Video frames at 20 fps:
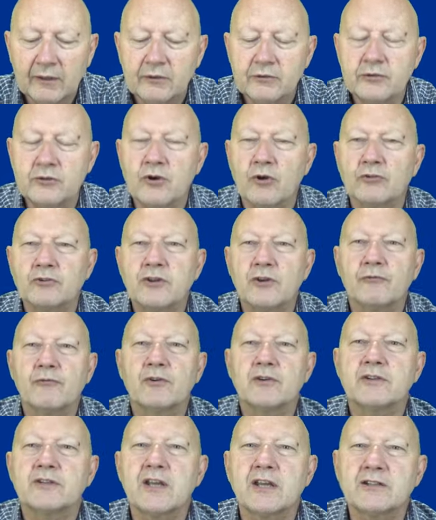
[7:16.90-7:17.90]
Joseph
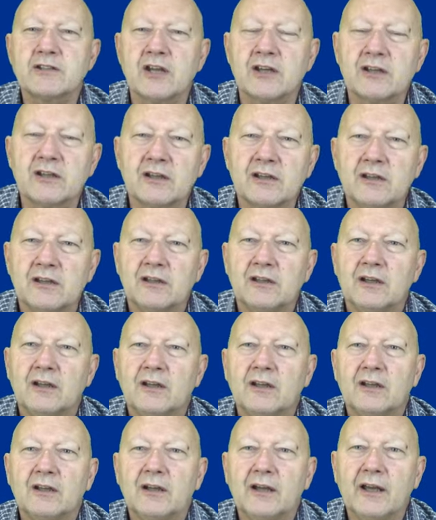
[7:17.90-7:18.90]
was such a
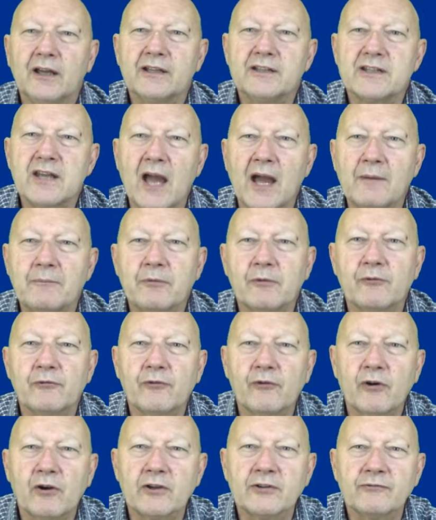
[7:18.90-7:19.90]
example
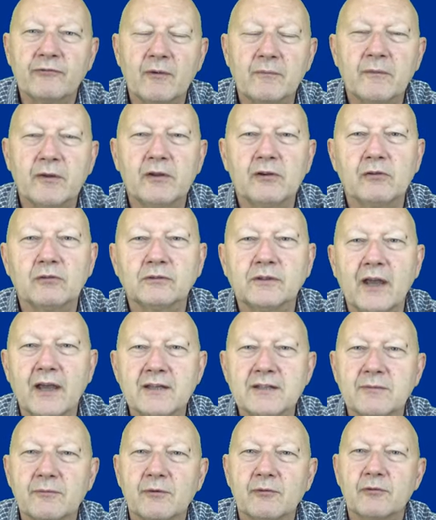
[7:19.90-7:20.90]
for us from the Old
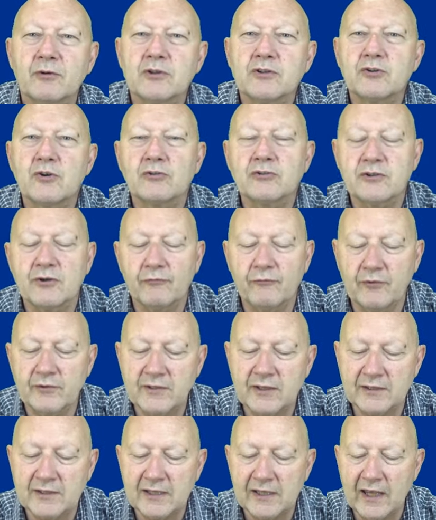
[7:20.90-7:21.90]
Testament where Joseph
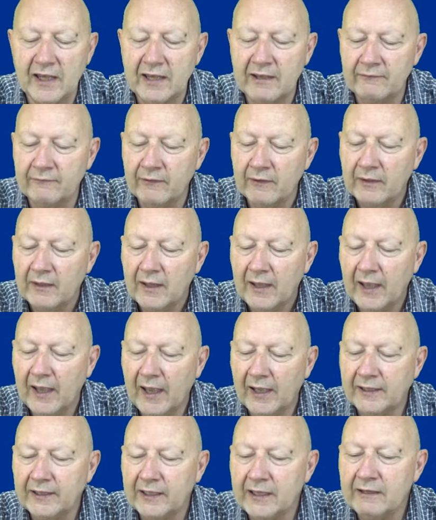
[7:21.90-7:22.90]
was a slave,
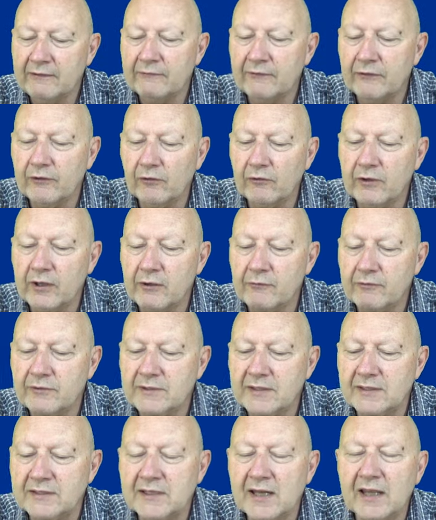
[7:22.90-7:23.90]
and even though he
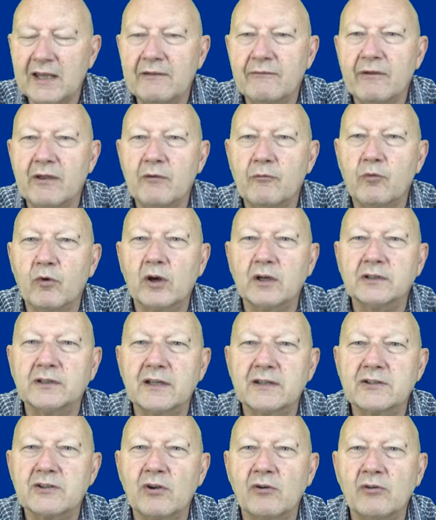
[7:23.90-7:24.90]
was a slave, he worked
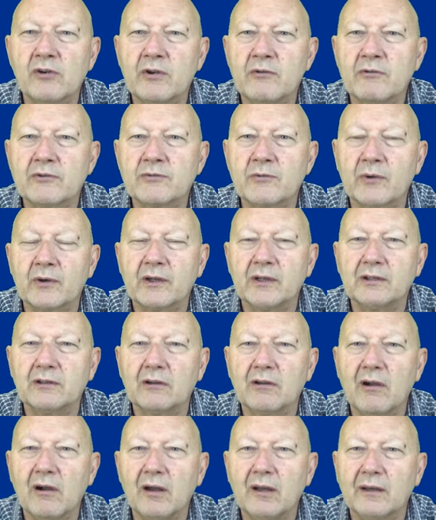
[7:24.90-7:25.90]
as though he was working to
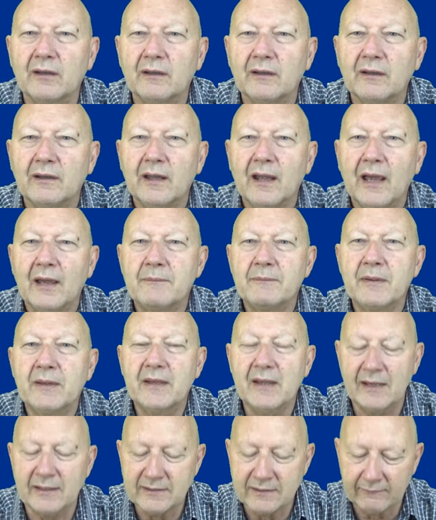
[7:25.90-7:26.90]
God. And
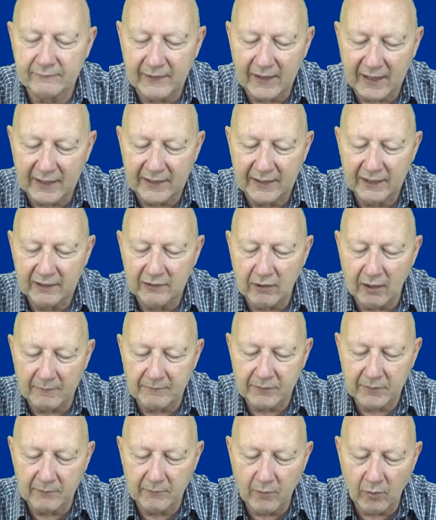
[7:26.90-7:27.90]
because of that, he
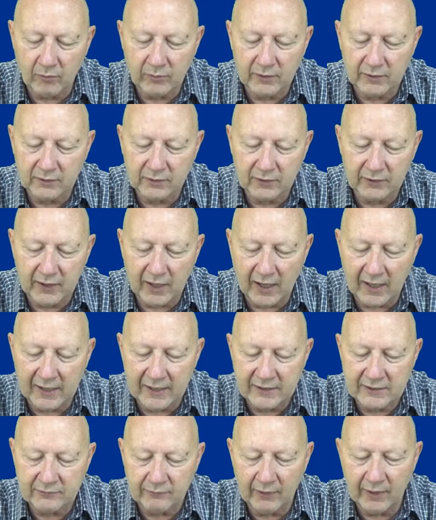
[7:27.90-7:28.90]
got promoted to the
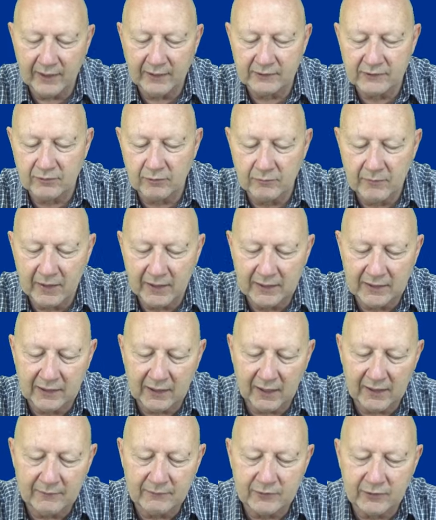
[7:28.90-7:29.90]
highest rank so many
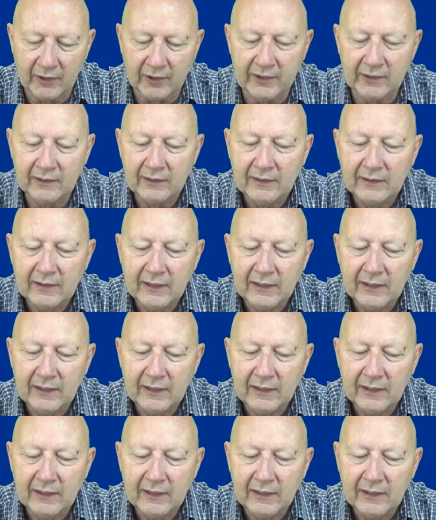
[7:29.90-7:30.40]
times, right?